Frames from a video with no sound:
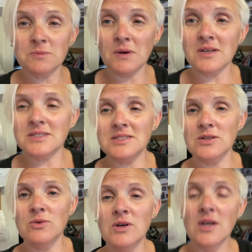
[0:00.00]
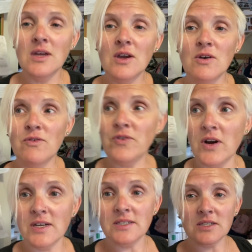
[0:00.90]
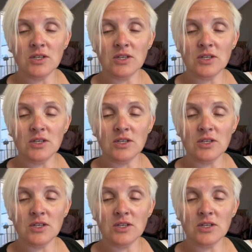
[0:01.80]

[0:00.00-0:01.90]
But I still find,